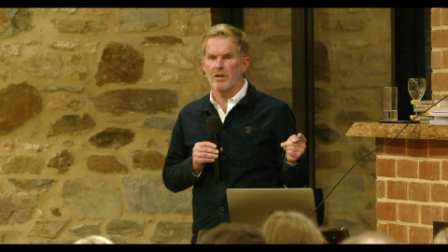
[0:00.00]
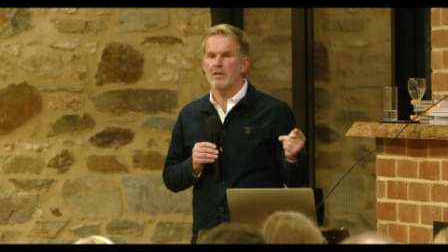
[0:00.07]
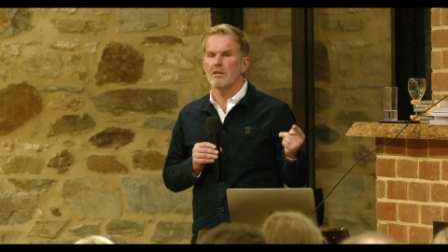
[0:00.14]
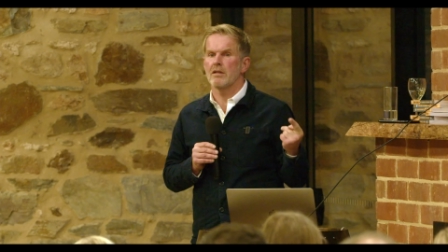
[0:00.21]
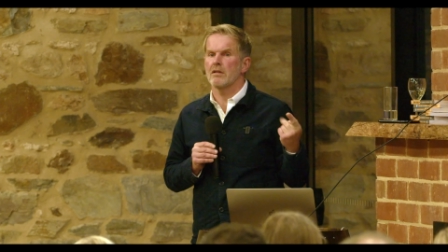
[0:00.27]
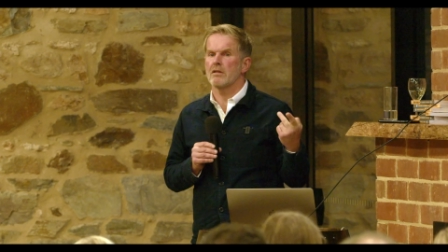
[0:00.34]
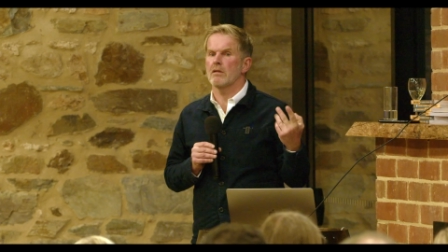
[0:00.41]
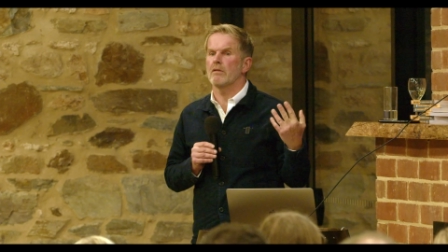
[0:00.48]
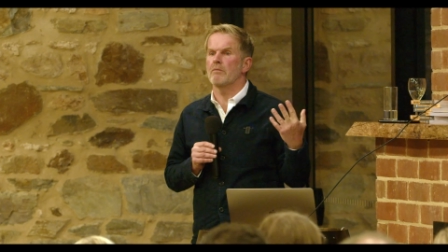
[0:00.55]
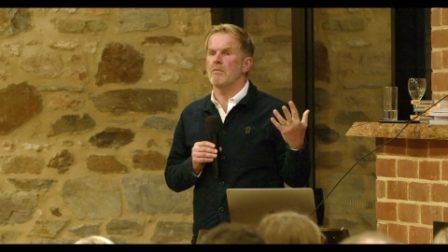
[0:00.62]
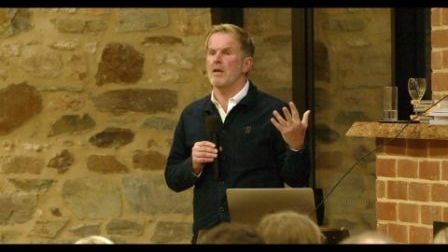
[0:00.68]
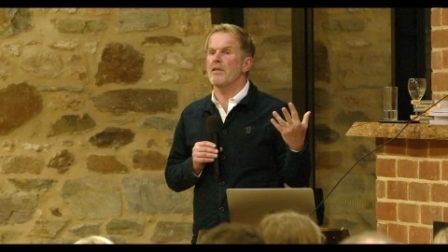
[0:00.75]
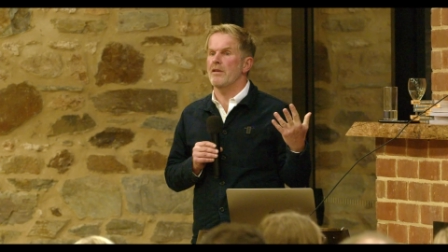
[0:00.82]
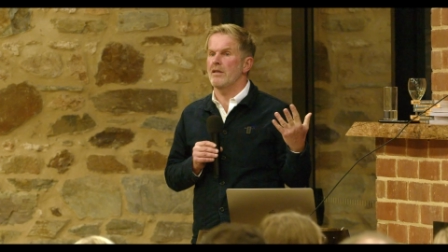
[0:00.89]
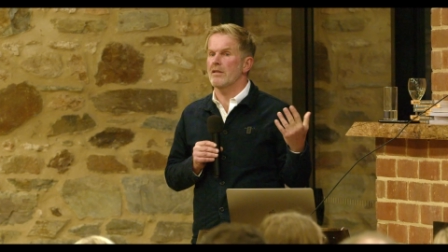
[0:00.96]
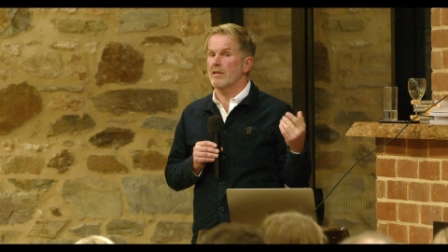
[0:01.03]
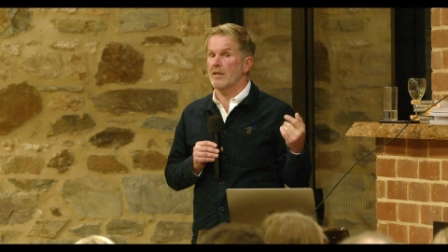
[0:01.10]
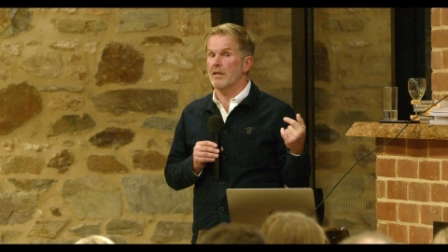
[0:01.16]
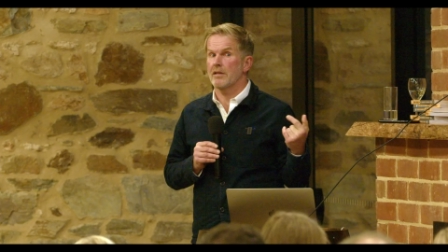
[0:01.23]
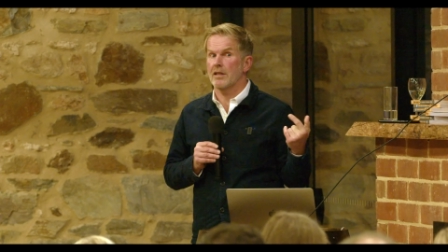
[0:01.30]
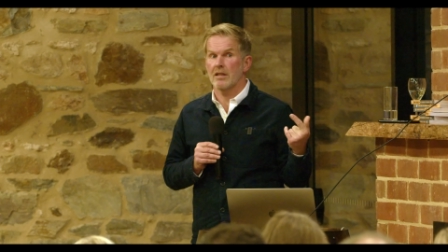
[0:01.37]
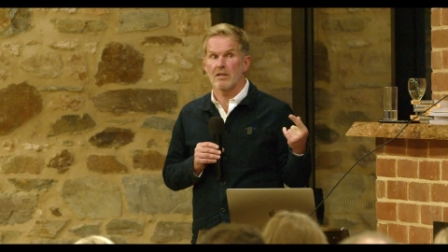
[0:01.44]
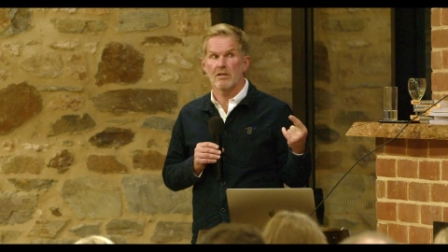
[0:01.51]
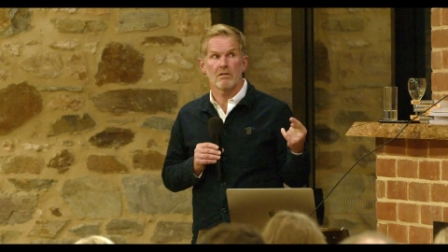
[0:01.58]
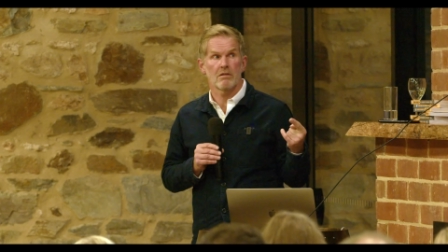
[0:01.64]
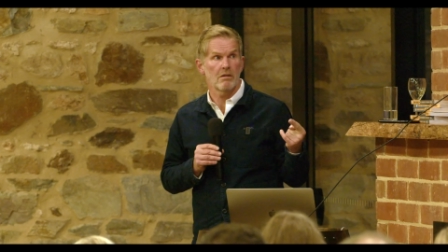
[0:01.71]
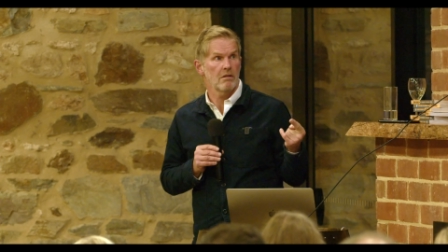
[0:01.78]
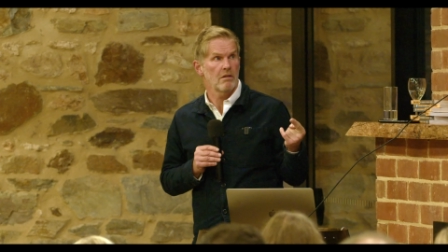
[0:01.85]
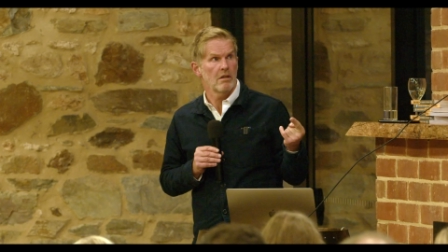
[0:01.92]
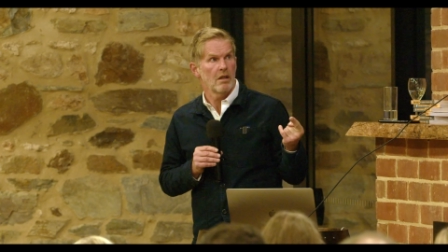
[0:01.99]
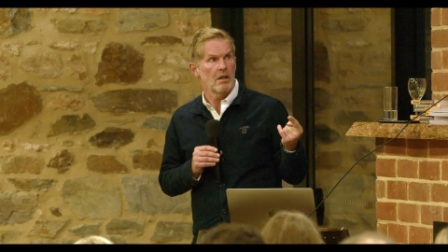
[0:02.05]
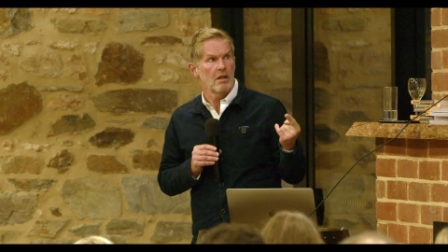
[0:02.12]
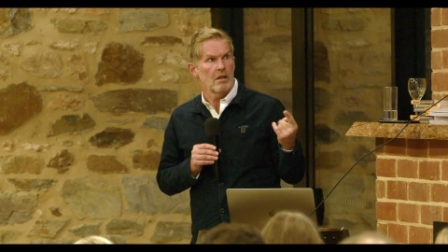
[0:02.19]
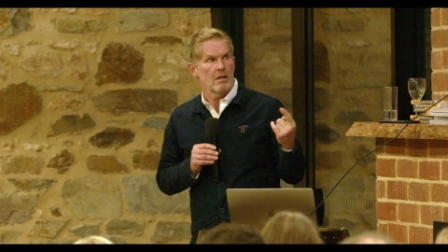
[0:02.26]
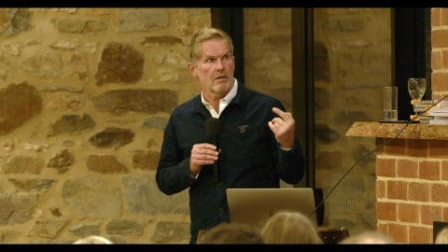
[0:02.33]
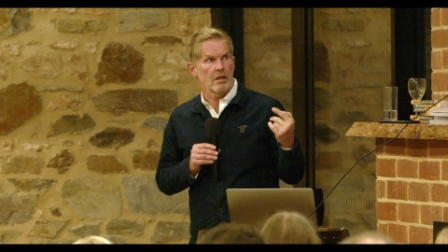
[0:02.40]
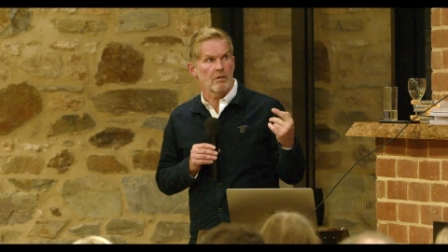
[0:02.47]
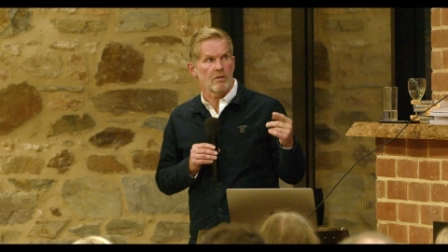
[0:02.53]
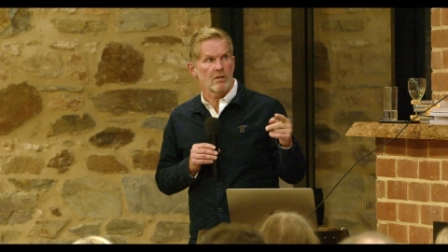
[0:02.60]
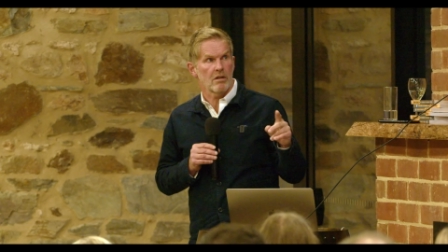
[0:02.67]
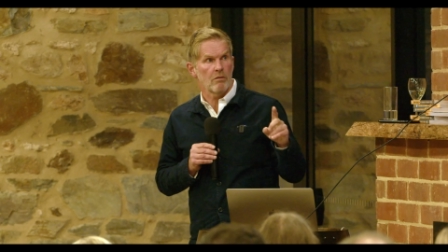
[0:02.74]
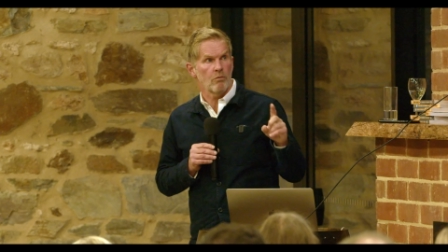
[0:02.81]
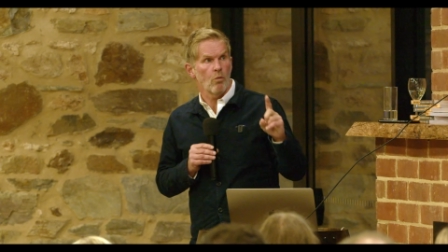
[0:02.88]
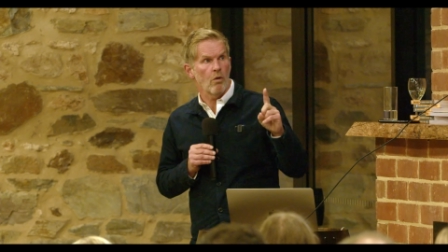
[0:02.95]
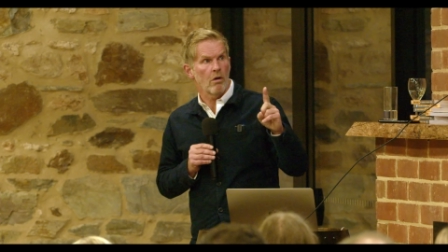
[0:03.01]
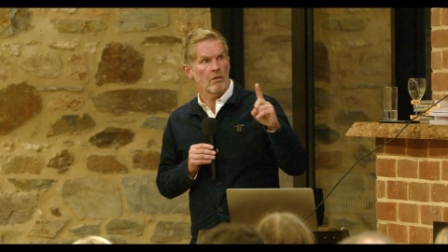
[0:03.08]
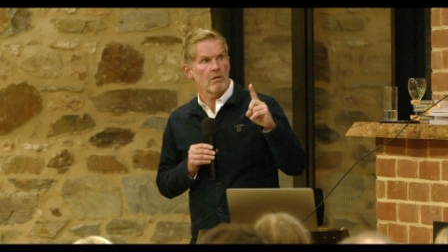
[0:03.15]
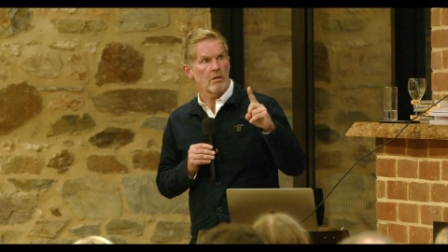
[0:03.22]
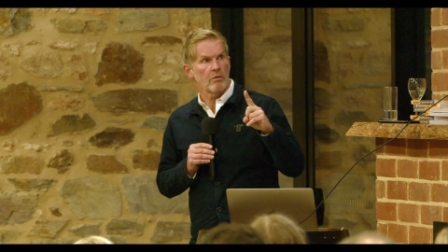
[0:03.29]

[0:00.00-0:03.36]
The, the sort of myth is, and I think it's true, that it was in one.